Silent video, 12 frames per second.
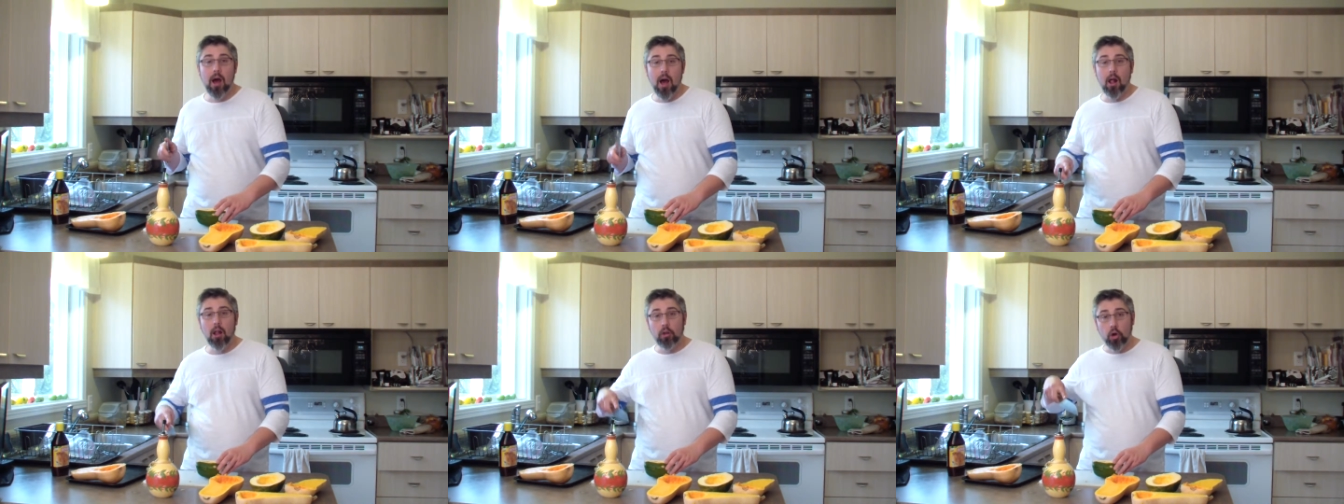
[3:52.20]

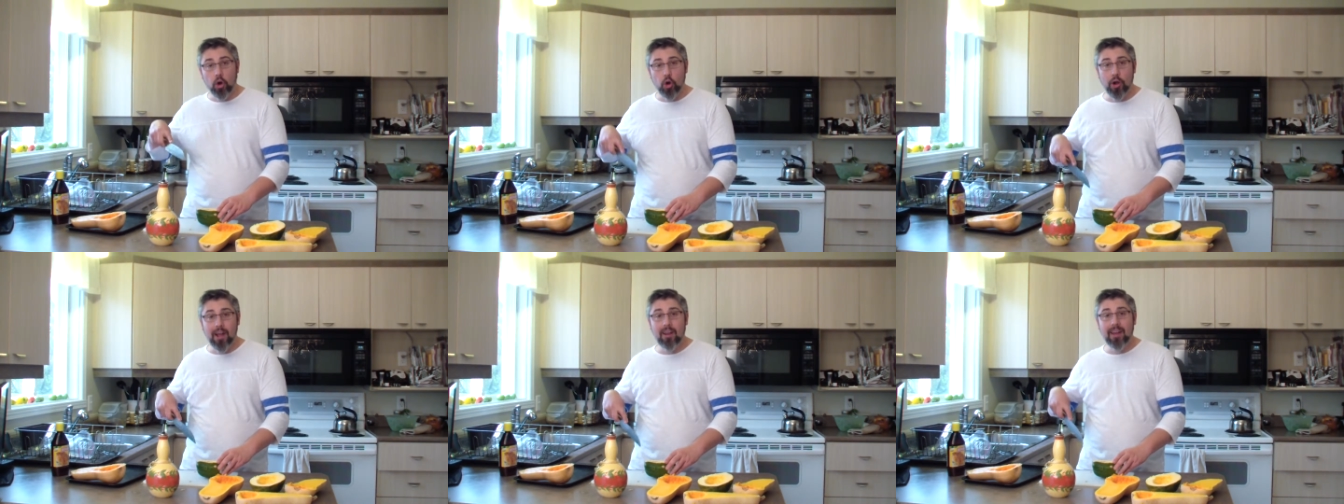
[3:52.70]
all the
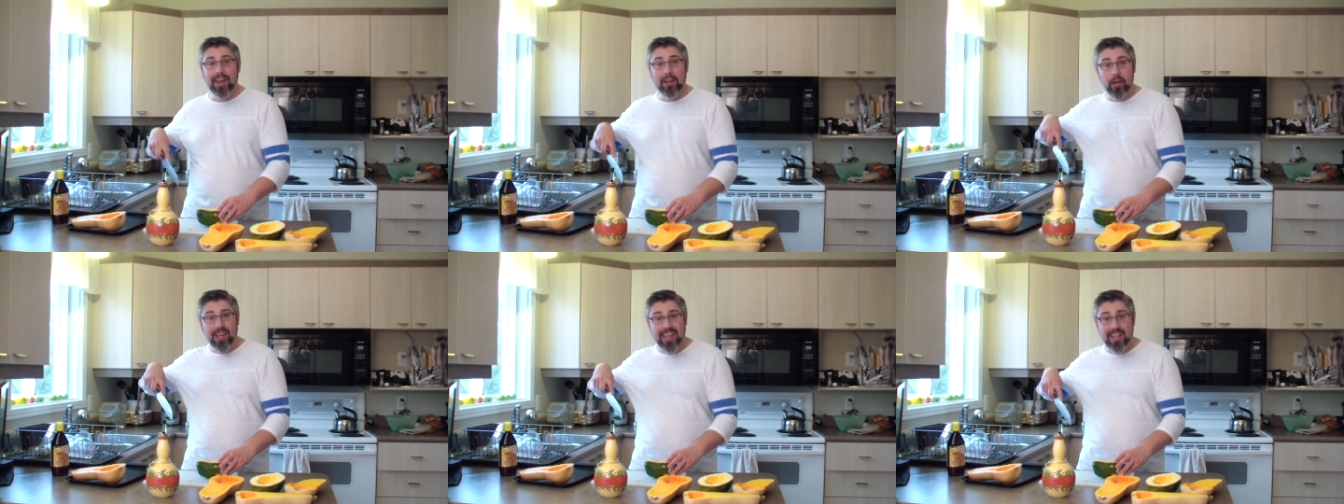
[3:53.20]
oil and
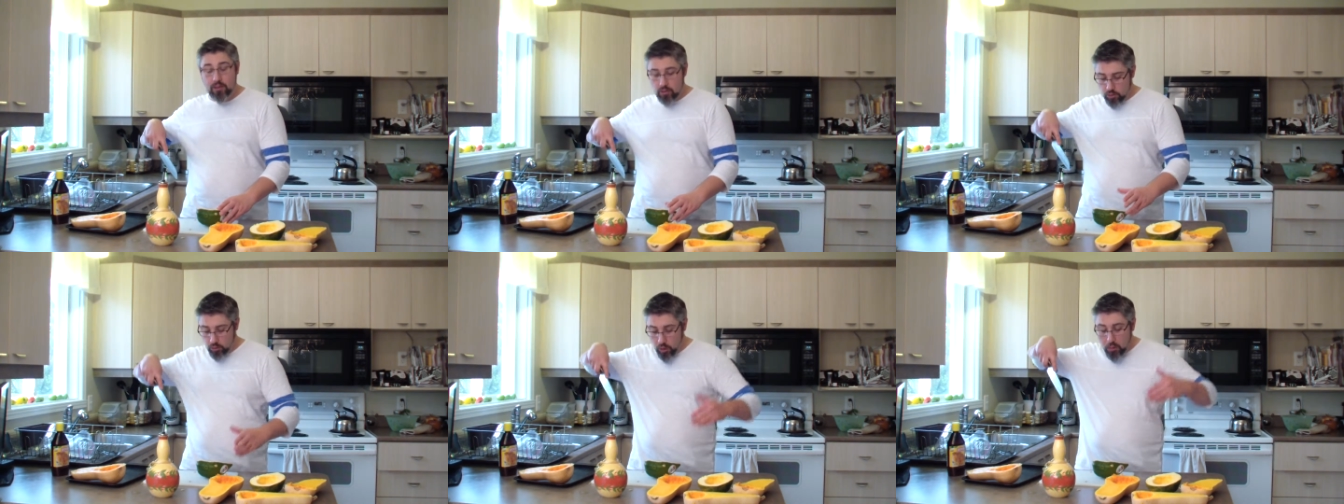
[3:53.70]
the heat
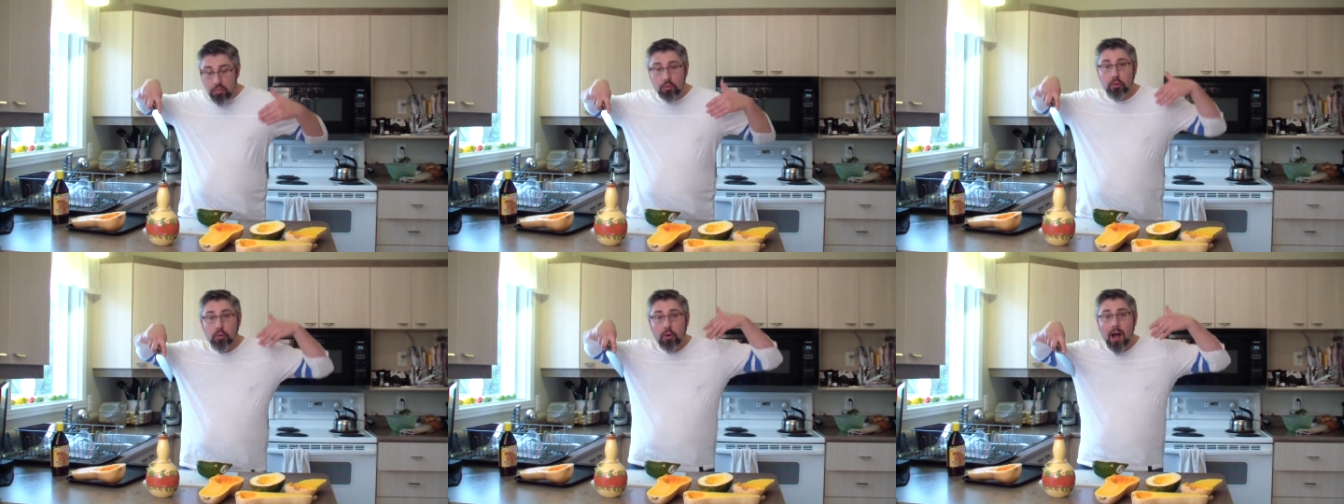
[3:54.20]
to go
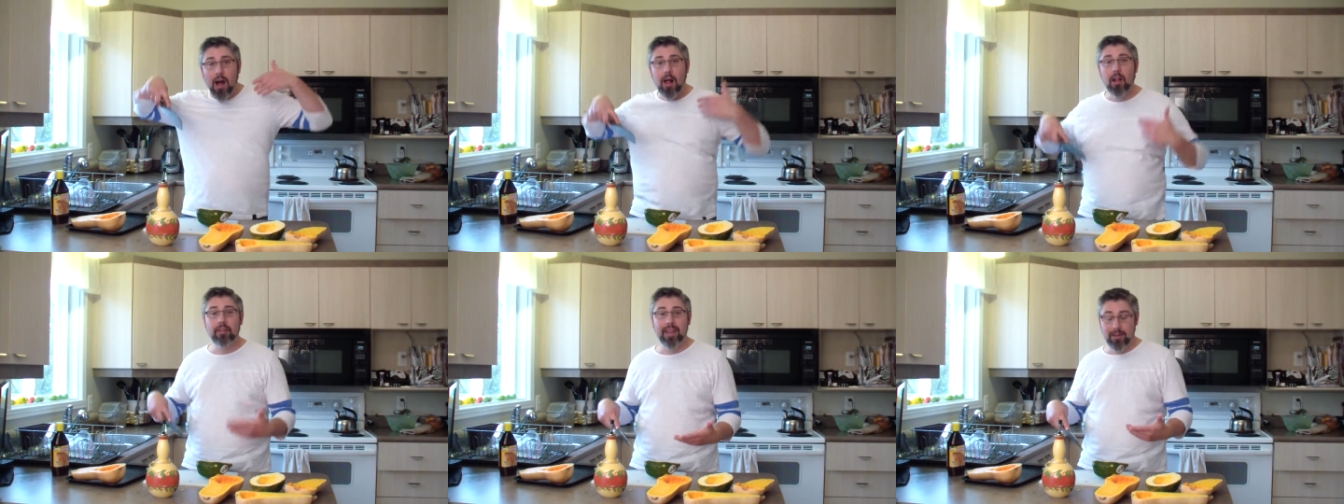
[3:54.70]
through
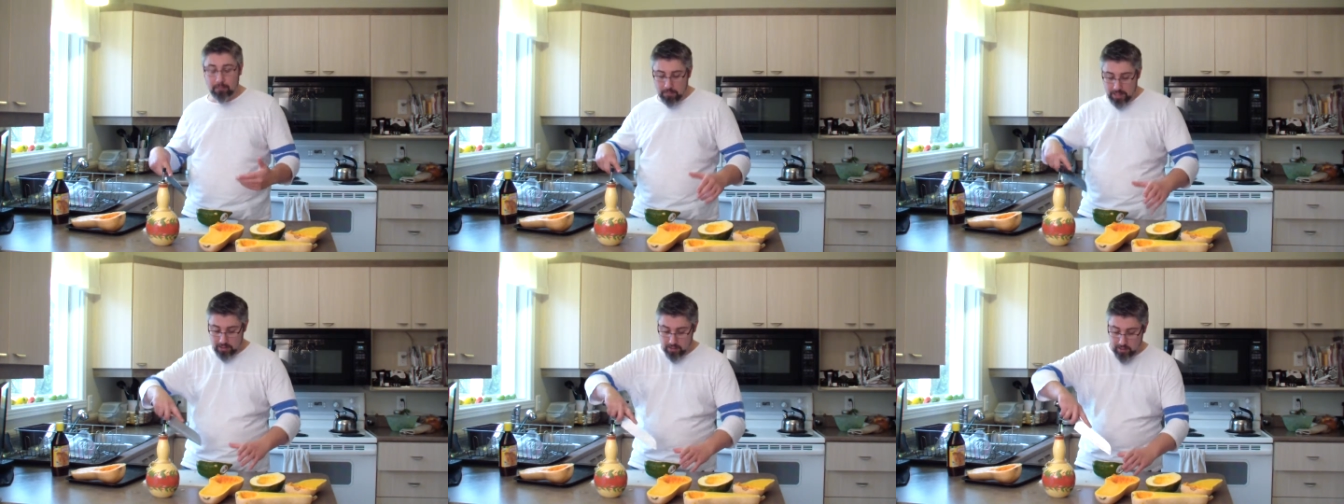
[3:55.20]
all that
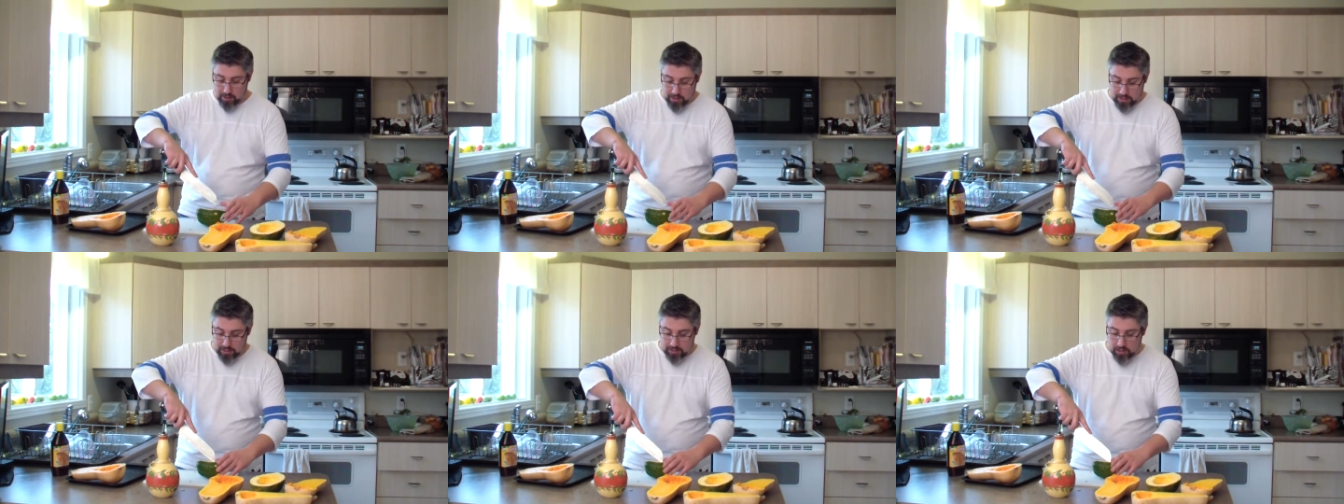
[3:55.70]
meat.
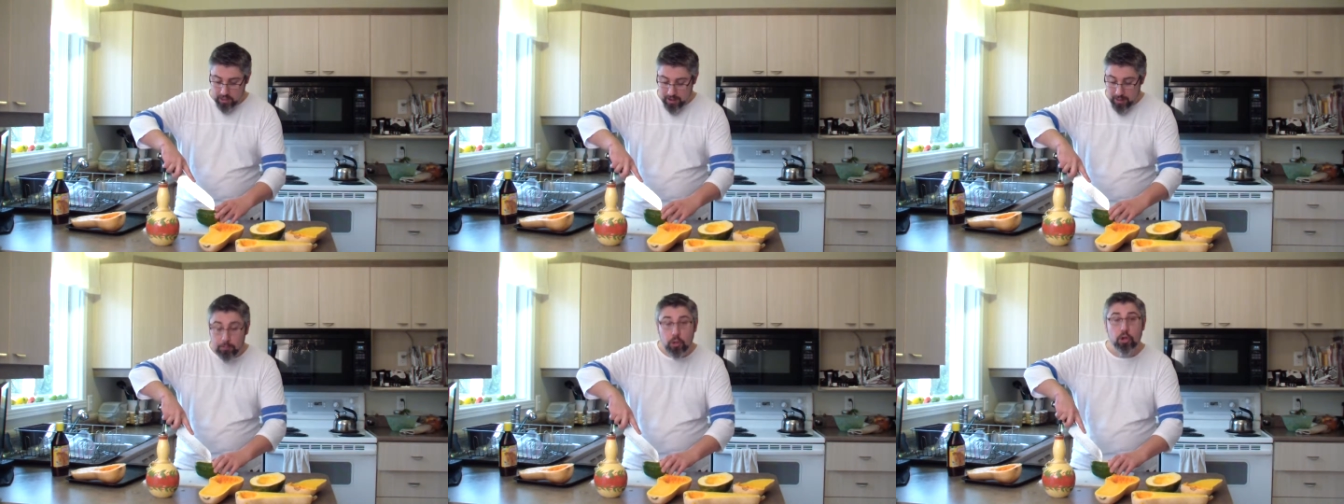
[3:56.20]
It's gonna
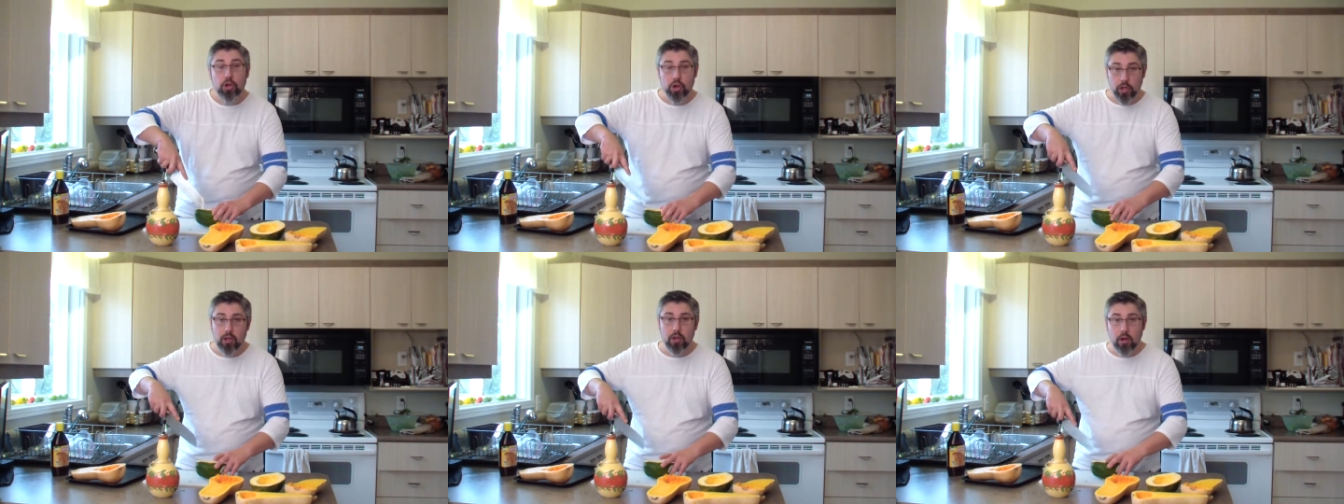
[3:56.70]
help you
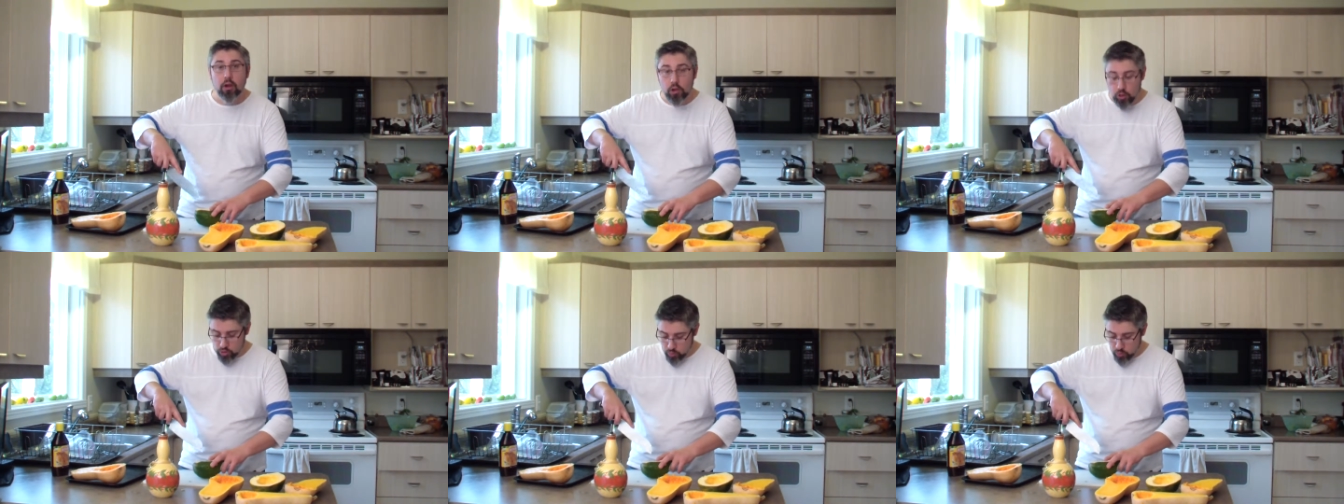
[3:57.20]
cook your